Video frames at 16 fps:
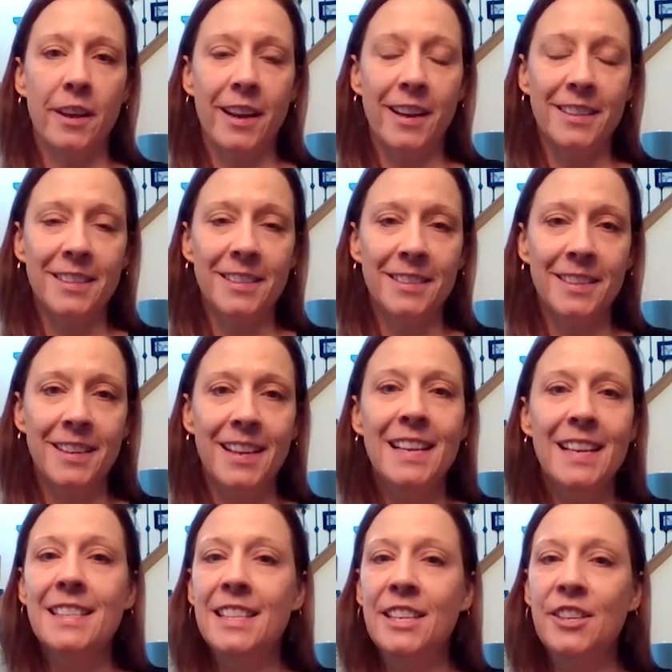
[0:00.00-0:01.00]
Glass.
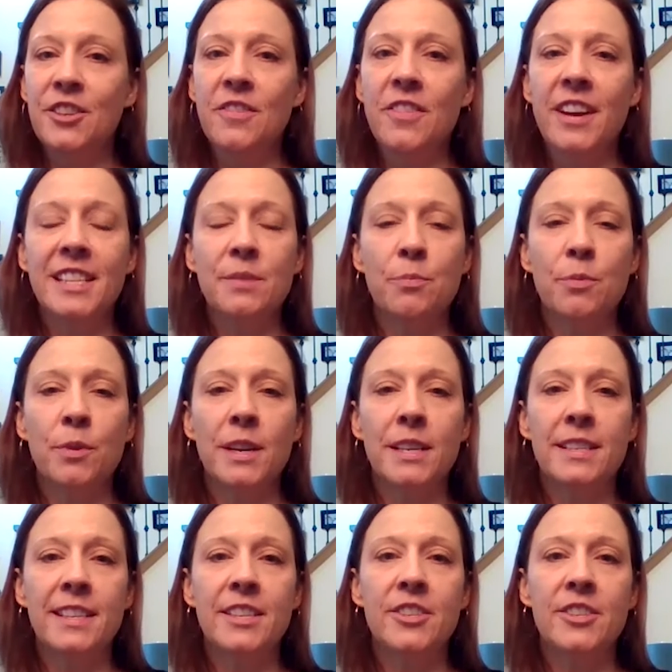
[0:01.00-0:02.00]
Senior Vice
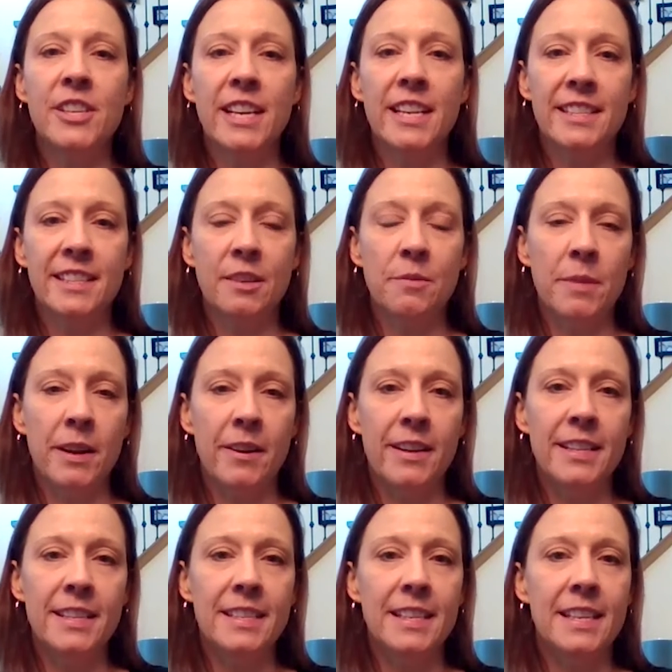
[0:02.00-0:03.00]
President Jason
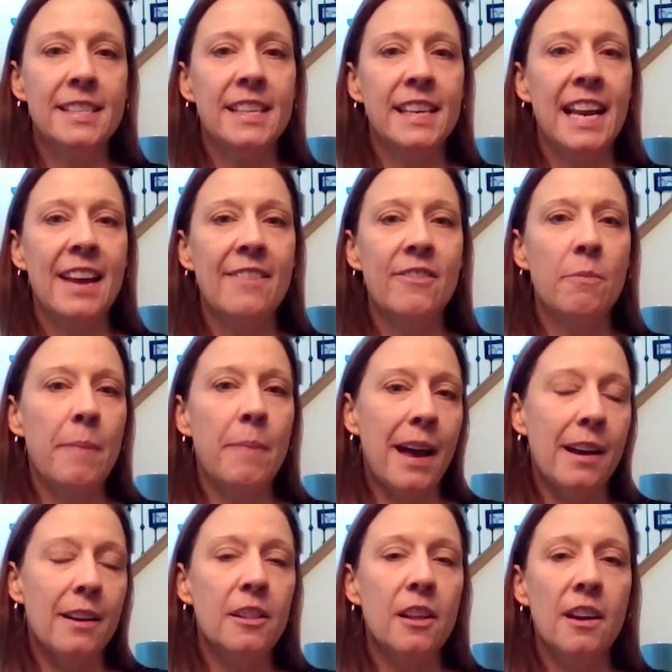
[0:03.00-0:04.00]
Merritt says they have a
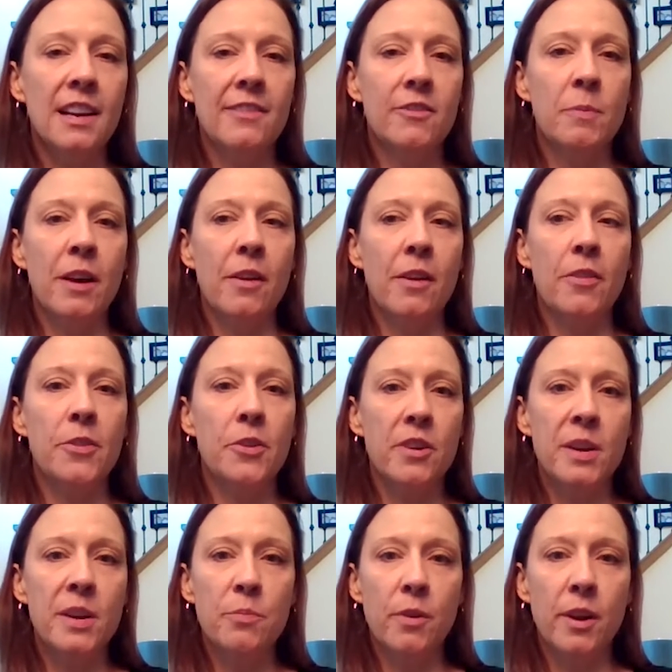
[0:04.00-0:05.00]
backlog of about
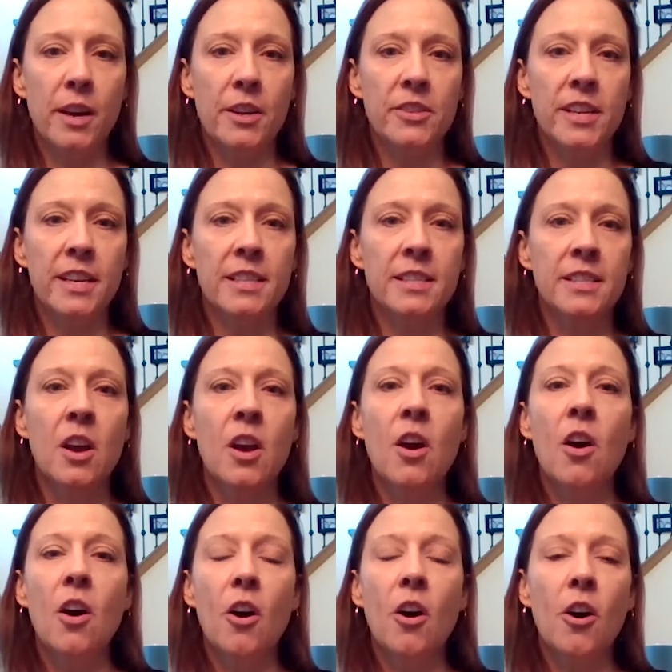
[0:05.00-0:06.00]
30 projects,
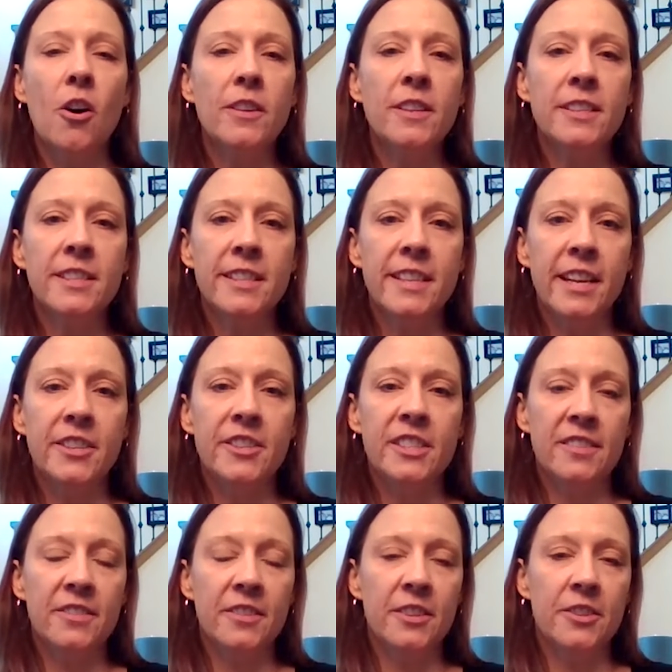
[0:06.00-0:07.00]
all in
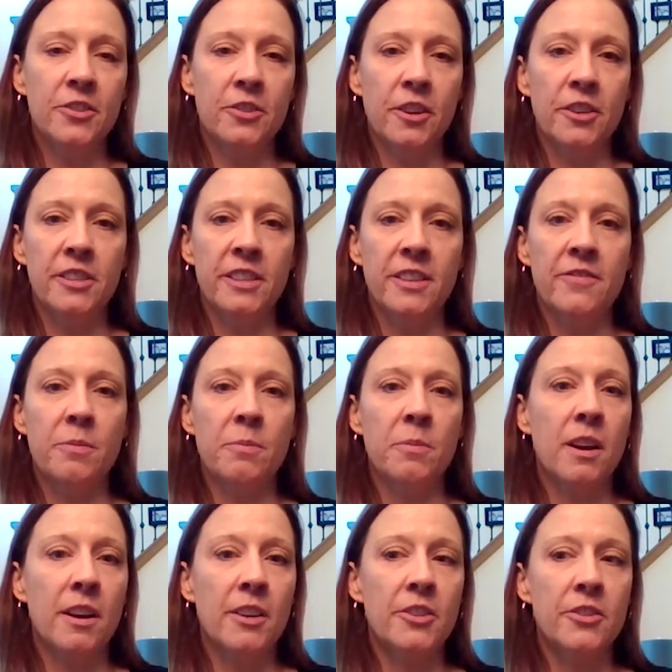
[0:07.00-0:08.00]
stages of construction from
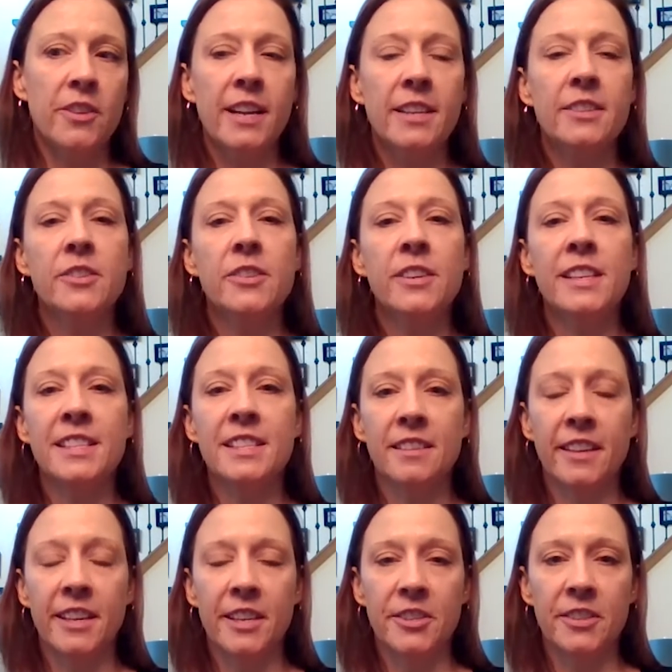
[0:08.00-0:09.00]
contract to
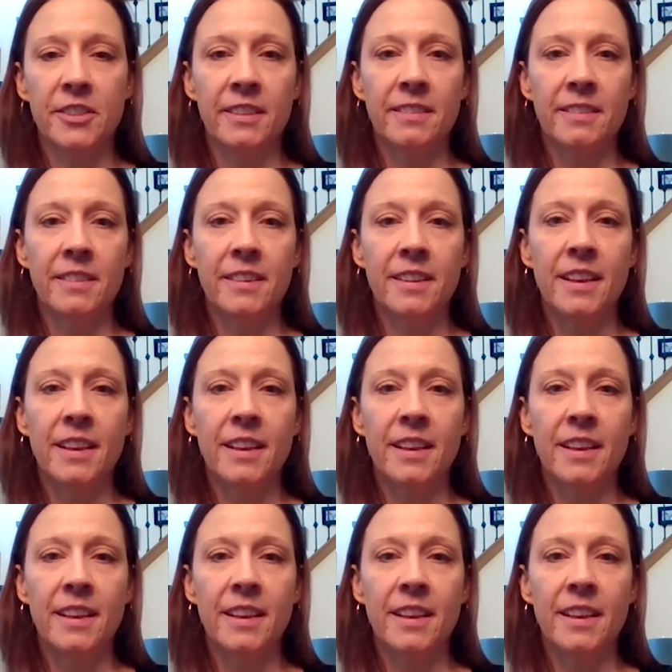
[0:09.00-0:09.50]
installation.